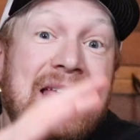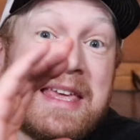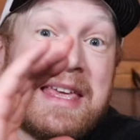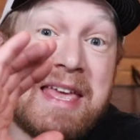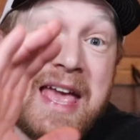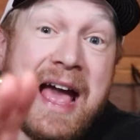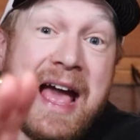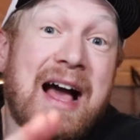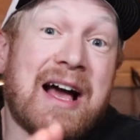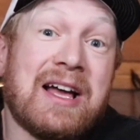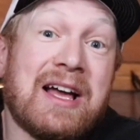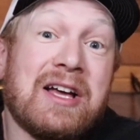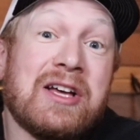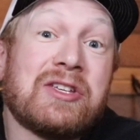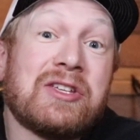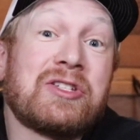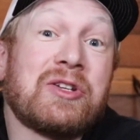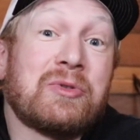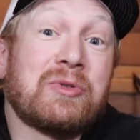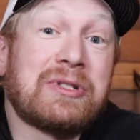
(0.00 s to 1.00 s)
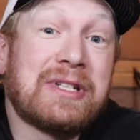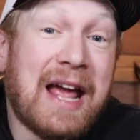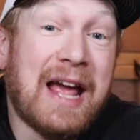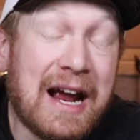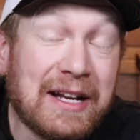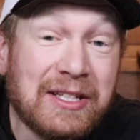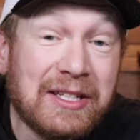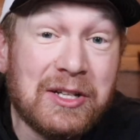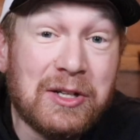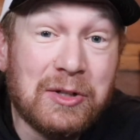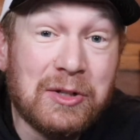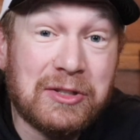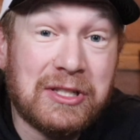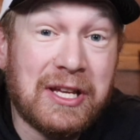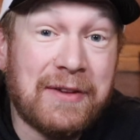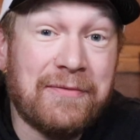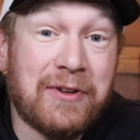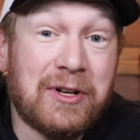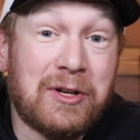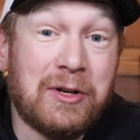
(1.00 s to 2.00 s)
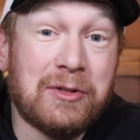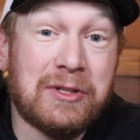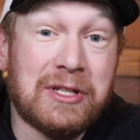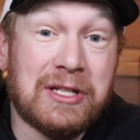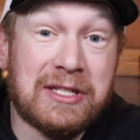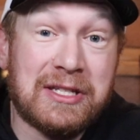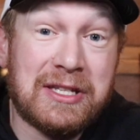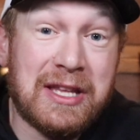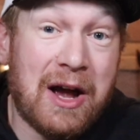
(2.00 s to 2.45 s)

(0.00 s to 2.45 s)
Yeah, so technical difficulties.